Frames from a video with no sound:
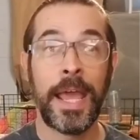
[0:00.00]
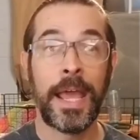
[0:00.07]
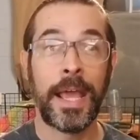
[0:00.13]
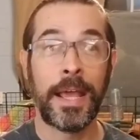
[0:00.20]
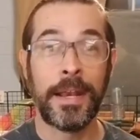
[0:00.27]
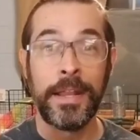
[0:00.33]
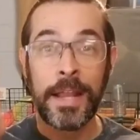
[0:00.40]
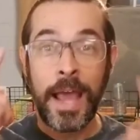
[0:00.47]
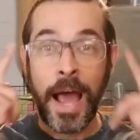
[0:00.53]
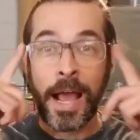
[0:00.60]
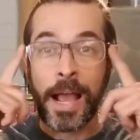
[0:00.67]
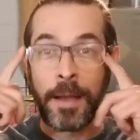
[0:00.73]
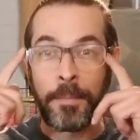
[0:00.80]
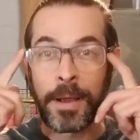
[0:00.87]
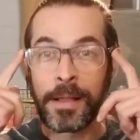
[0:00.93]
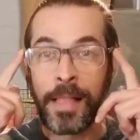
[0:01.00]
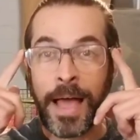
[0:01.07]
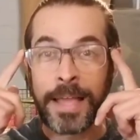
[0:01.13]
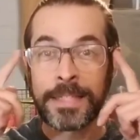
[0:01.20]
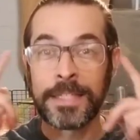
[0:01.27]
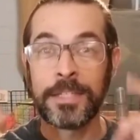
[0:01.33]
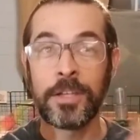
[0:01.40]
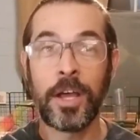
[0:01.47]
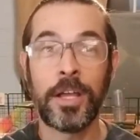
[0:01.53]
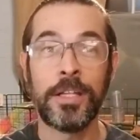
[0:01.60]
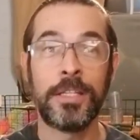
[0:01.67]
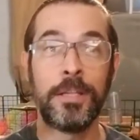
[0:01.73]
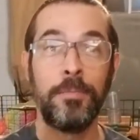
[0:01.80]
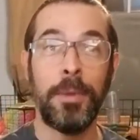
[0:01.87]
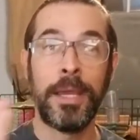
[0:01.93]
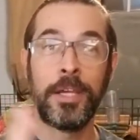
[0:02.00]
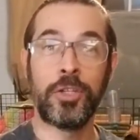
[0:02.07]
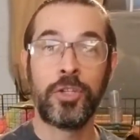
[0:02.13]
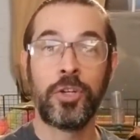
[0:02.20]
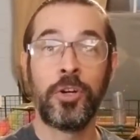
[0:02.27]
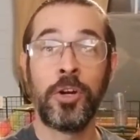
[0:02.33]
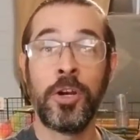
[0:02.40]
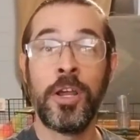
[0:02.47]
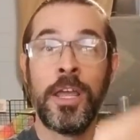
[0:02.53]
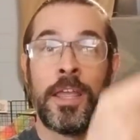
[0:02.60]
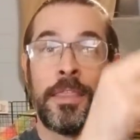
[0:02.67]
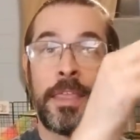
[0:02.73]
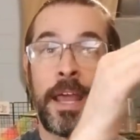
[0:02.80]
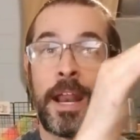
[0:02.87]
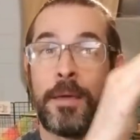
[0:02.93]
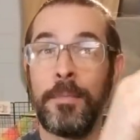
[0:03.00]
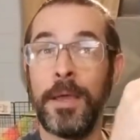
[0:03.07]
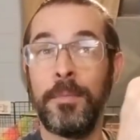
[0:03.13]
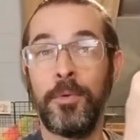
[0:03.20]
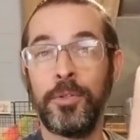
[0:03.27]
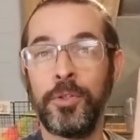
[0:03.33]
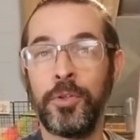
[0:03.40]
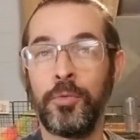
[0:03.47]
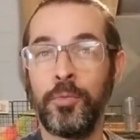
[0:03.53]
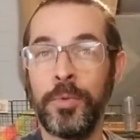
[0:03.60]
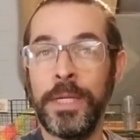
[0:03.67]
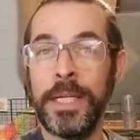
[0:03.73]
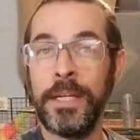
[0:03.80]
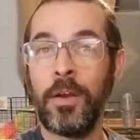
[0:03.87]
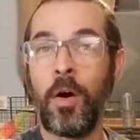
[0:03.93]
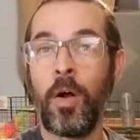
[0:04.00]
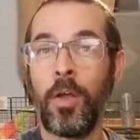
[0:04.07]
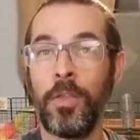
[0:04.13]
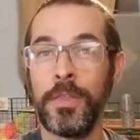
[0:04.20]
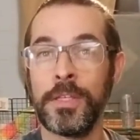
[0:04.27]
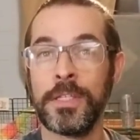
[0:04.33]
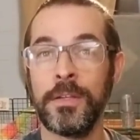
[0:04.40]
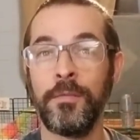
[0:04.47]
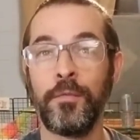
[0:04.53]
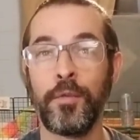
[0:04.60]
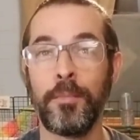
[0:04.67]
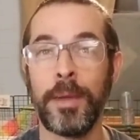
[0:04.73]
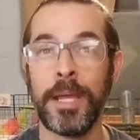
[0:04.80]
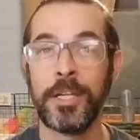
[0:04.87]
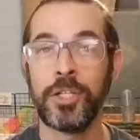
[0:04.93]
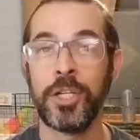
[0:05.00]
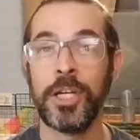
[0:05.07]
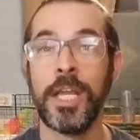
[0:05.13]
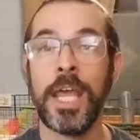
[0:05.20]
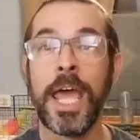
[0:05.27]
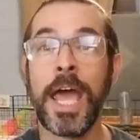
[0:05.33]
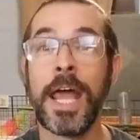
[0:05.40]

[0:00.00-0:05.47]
and I got my glasses on to make sure that I'm able to read all of this information,